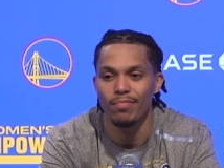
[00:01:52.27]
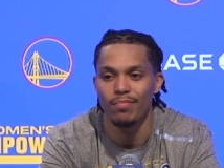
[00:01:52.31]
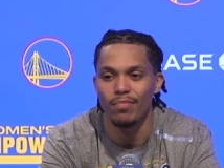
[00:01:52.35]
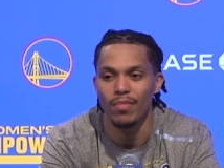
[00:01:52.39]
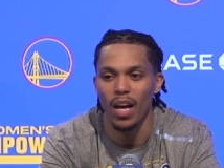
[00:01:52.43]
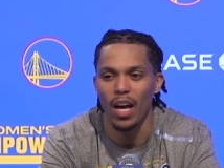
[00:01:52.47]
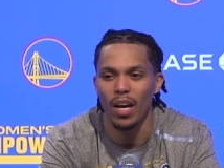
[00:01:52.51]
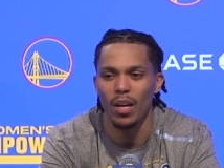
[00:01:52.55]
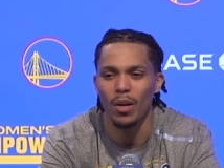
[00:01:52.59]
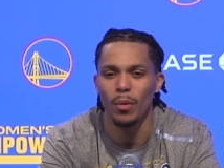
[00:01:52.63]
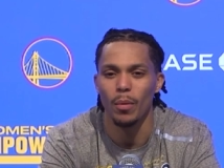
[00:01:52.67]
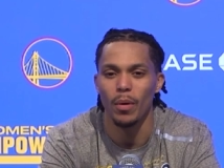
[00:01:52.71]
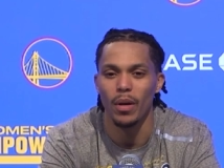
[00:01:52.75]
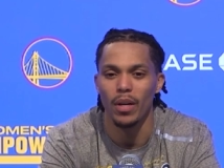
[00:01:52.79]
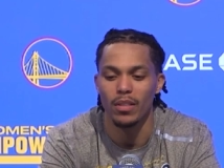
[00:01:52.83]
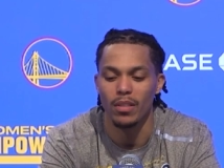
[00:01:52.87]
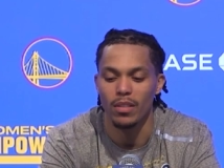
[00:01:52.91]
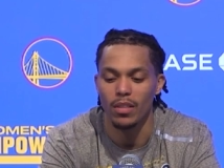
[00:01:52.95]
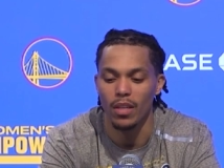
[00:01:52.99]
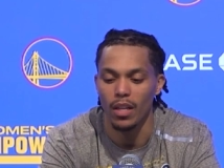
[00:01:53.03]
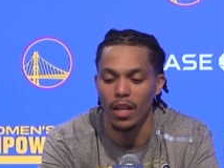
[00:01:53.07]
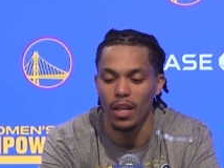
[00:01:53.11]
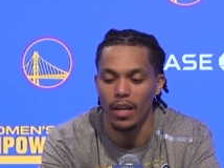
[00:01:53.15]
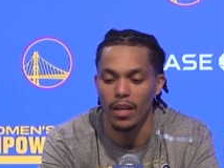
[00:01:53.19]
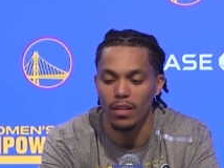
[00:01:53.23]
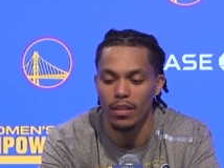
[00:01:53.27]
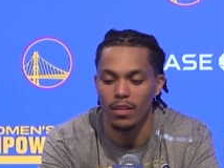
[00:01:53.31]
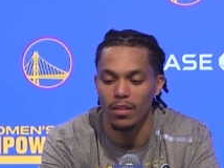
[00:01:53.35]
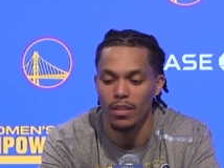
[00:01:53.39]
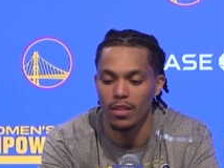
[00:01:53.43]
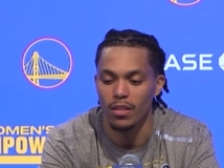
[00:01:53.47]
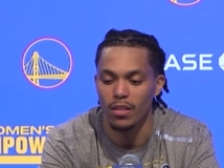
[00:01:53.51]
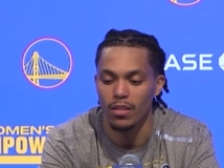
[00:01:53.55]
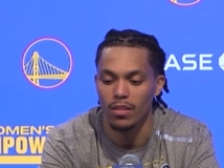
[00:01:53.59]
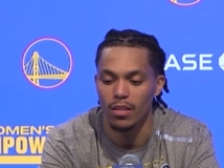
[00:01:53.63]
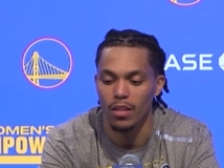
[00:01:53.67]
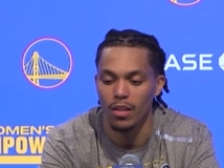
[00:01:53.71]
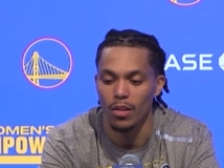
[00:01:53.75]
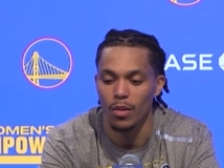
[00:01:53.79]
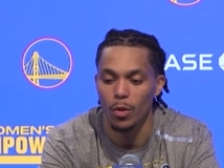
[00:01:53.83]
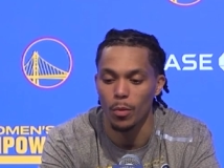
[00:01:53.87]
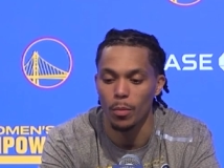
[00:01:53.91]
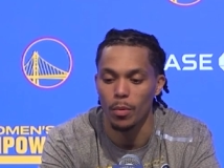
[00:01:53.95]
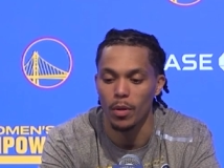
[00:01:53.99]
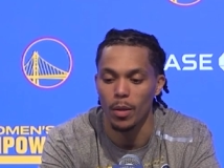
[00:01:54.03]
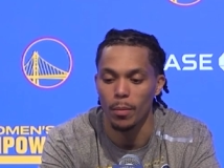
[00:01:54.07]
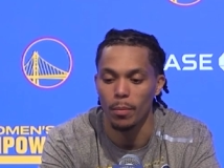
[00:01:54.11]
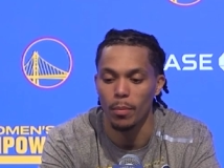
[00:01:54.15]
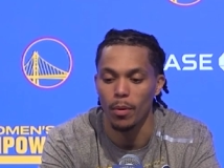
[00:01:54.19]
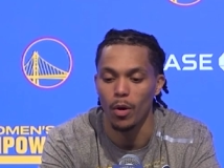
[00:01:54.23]
I don't want to say like it's a little bit
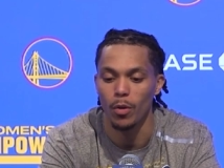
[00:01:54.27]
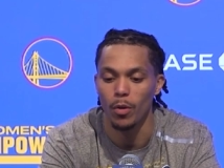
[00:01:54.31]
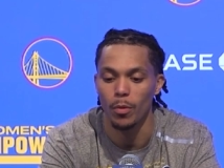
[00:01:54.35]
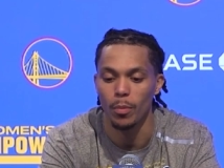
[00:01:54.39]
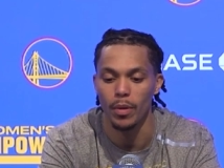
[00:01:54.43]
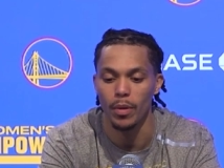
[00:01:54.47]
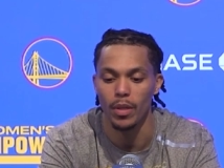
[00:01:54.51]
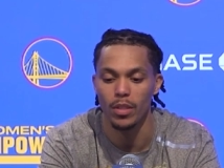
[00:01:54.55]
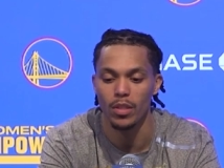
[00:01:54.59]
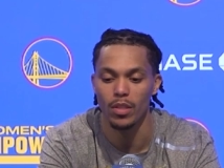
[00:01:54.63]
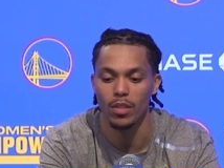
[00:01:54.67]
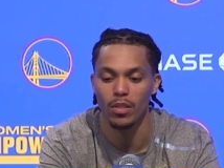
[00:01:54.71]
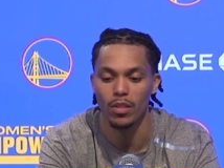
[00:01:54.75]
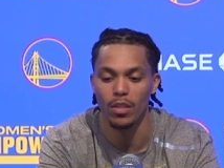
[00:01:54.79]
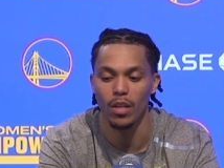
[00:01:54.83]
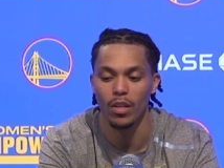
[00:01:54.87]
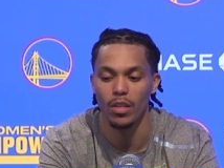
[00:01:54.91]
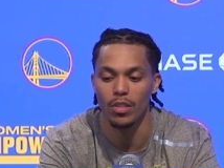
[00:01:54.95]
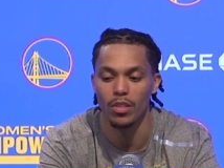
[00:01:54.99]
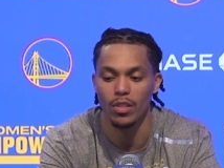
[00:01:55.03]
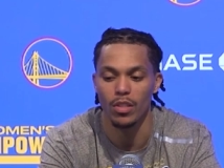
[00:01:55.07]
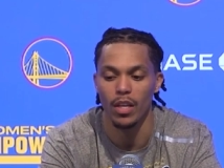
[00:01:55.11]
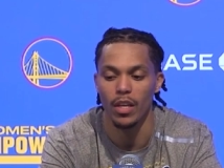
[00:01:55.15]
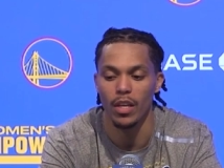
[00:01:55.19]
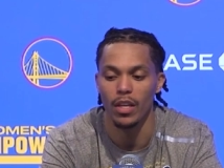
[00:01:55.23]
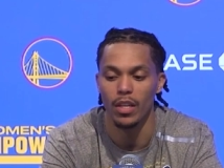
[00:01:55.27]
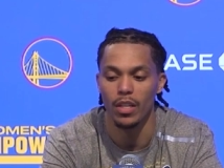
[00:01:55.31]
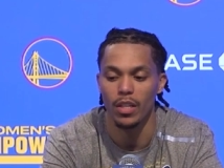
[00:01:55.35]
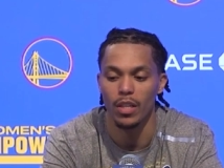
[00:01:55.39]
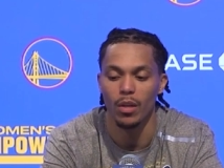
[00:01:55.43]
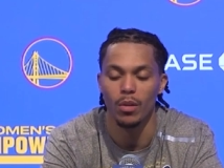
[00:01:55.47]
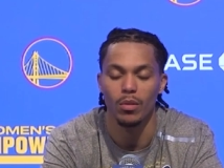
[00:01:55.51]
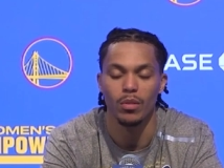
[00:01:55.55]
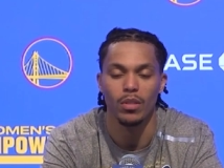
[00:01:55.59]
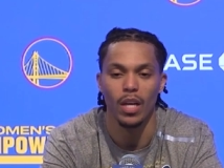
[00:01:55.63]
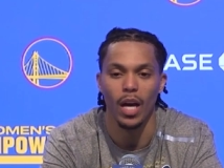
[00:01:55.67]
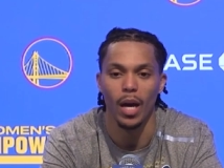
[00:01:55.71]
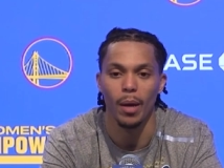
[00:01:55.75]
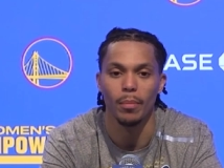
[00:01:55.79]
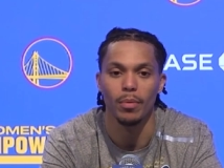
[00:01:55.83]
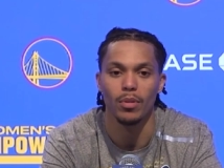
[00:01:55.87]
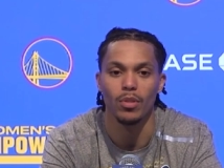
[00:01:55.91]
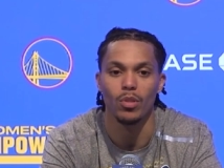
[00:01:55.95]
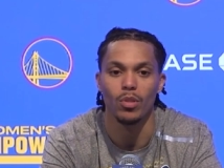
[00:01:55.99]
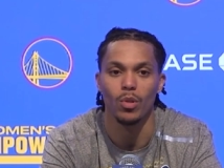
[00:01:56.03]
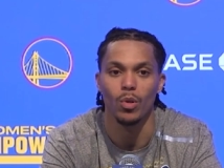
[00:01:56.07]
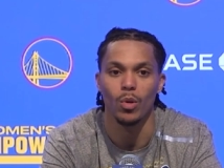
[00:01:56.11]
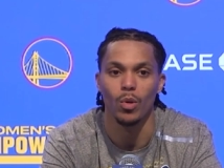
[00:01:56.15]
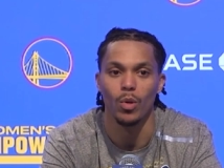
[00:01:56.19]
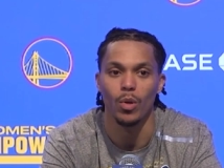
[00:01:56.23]
of both, but it's just understanding, you know, time and
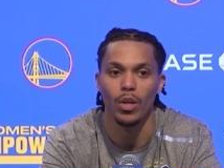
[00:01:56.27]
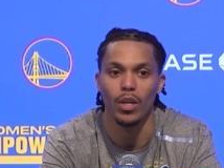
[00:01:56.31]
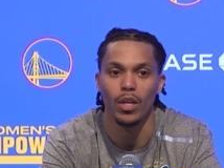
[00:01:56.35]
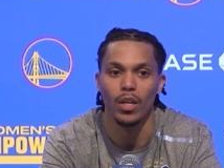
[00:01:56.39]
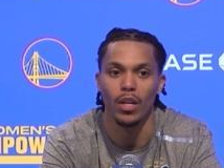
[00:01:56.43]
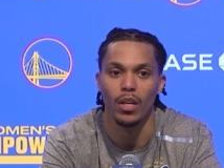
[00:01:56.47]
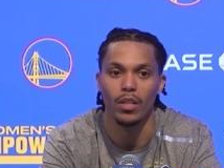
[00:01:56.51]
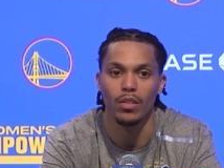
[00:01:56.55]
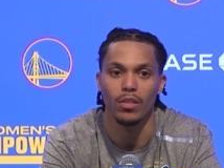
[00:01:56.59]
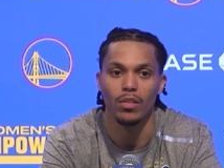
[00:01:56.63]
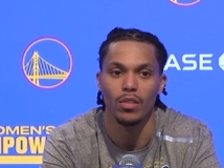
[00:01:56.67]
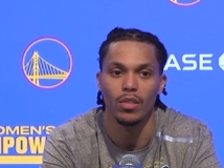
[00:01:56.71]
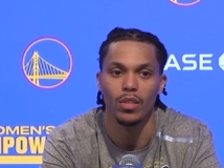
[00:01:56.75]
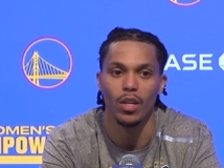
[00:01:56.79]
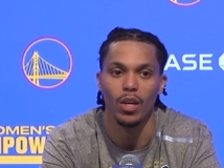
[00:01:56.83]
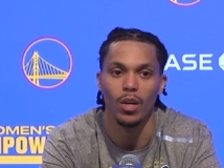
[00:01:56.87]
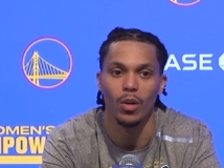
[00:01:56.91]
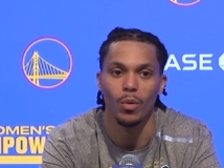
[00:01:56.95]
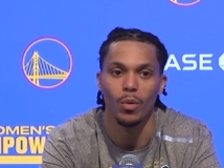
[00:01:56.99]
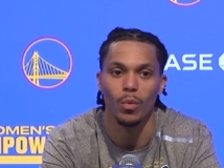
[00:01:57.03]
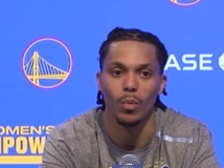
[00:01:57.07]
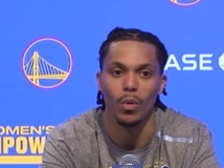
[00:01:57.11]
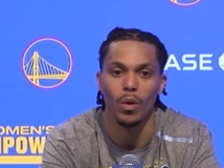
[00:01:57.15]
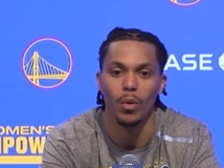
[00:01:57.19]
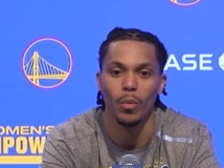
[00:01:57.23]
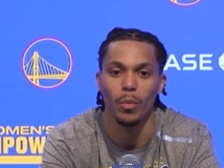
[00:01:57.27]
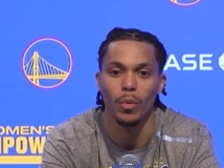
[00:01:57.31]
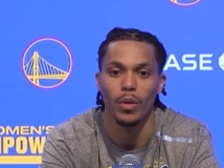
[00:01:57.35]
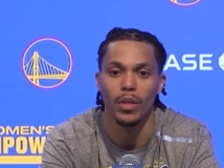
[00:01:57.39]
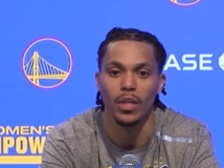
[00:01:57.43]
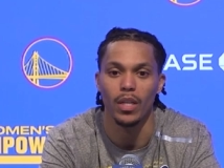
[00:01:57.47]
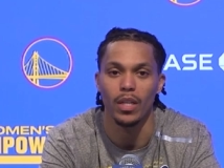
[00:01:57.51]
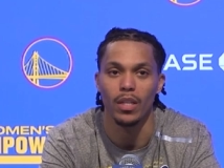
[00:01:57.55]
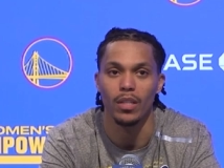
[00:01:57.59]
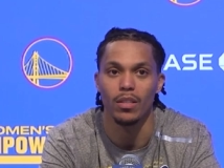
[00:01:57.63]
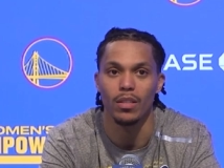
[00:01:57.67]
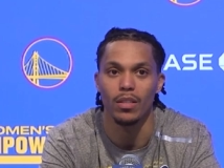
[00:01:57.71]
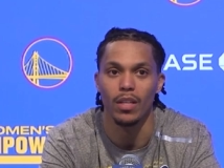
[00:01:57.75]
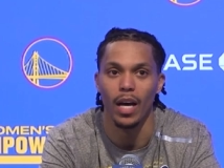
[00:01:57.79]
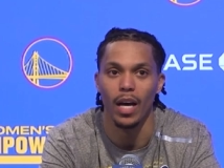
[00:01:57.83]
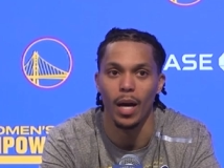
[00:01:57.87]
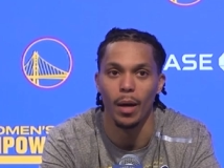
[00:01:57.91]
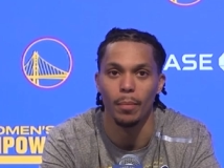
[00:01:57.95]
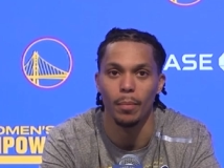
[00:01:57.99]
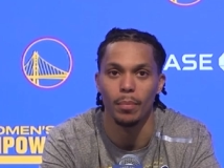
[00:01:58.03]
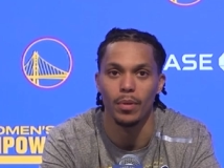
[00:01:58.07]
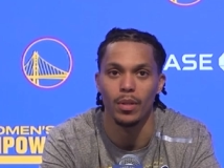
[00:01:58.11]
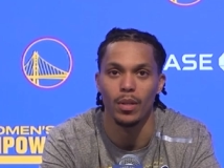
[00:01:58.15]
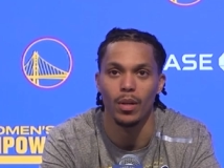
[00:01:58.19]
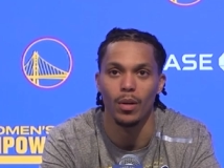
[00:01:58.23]
score and us, you know, when we need to
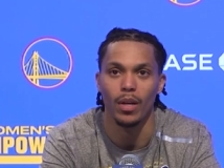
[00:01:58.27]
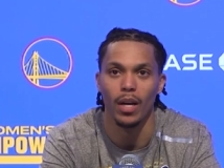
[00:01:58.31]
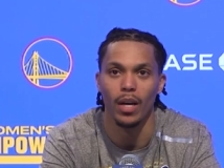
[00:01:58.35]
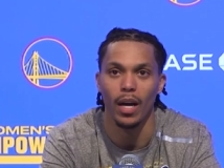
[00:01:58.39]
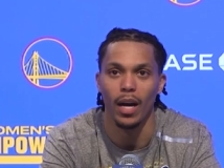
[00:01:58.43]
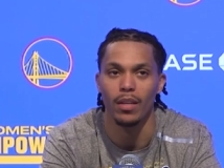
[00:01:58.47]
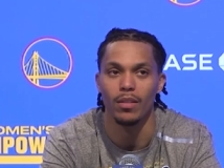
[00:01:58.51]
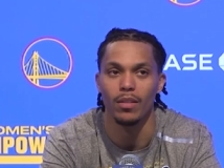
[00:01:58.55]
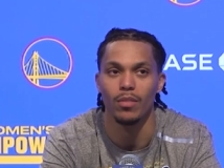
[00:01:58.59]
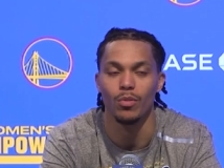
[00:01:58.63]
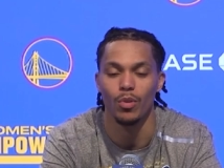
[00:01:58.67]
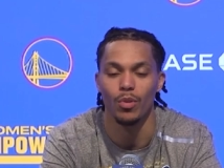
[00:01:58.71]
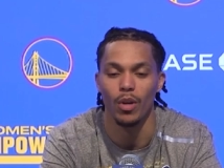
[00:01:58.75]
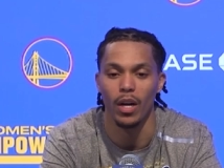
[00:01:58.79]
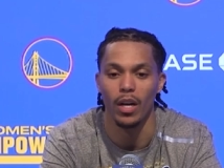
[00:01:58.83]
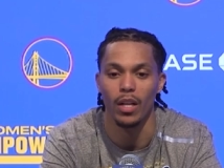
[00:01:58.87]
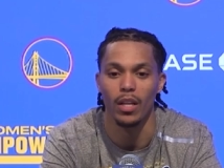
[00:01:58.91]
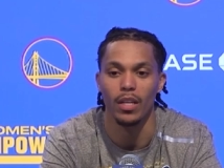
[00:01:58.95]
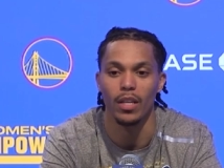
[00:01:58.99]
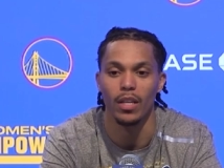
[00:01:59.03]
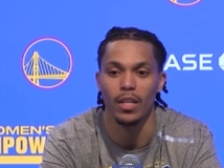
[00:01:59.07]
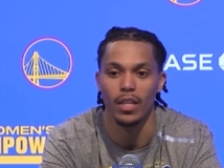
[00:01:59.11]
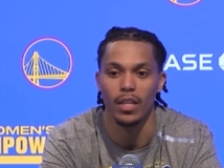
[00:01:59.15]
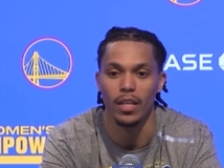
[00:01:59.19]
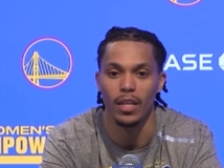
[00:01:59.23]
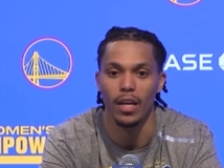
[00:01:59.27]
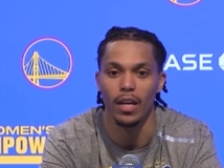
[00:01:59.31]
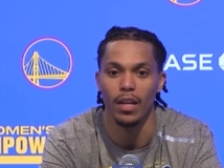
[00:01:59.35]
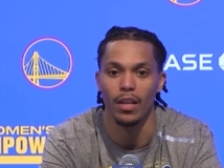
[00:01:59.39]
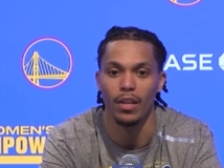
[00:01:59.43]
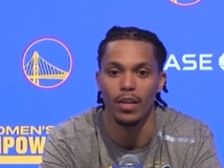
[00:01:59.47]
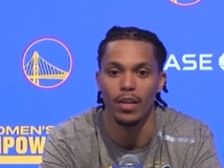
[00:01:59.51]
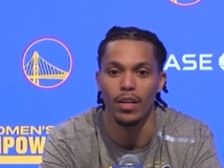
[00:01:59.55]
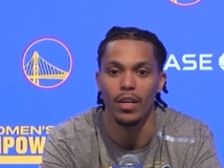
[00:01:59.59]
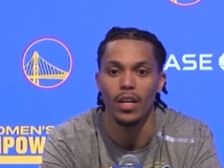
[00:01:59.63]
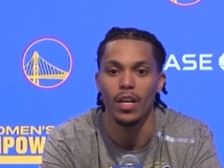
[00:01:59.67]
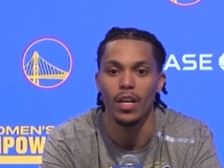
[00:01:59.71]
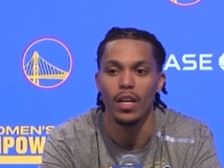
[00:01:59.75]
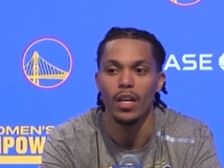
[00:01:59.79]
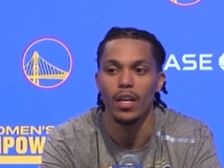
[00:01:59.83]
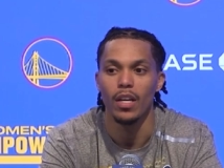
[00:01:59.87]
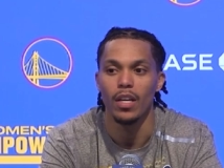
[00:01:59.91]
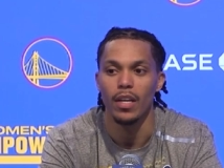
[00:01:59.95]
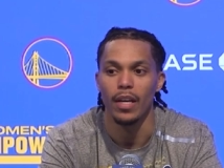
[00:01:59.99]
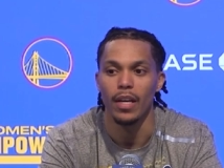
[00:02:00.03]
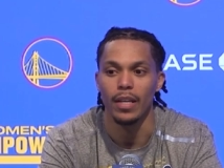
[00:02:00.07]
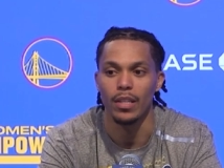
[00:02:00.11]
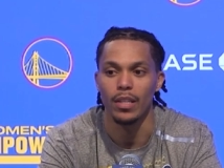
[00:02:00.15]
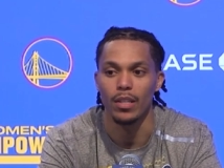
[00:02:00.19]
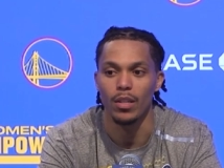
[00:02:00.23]
stop, you know, guys rallying together
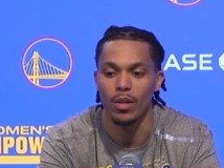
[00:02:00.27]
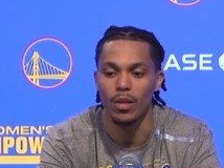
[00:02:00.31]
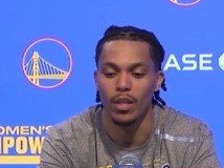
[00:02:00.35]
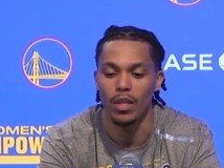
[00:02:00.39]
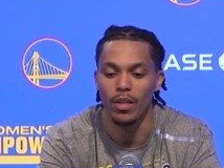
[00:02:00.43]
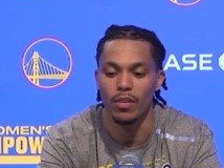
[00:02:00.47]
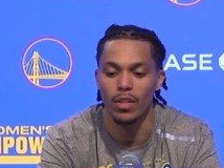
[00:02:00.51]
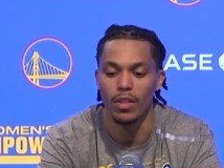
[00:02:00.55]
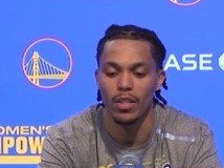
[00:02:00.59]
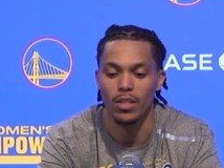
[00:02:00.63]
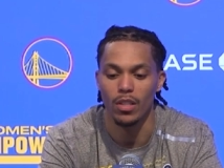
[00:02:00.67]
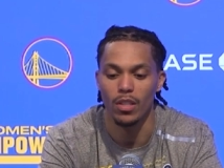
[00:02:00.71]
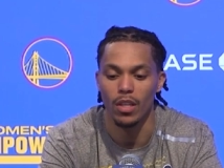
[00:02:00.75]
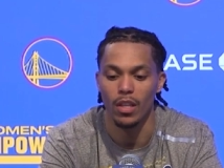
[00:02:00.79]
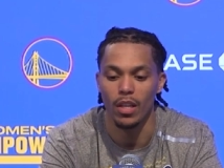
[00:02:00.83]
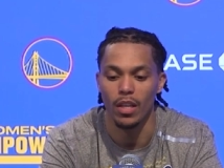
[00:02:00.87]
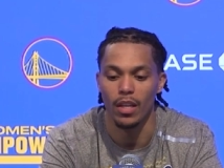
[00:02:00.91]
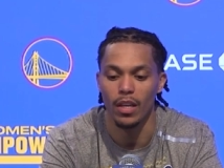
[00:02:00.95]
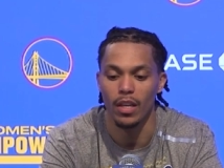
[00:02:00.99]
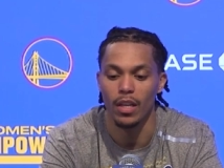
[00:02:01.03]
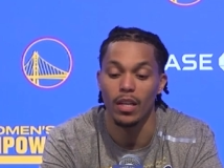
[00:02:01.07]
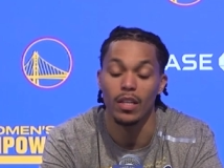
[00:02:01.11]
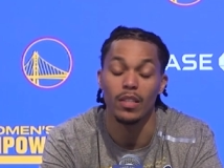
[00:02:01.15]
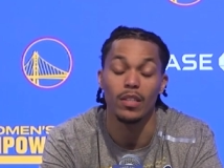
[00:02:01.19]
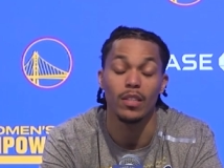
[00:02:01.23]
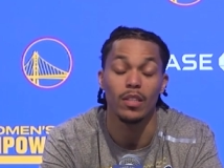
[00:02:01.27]
and, you know, giving each other, con-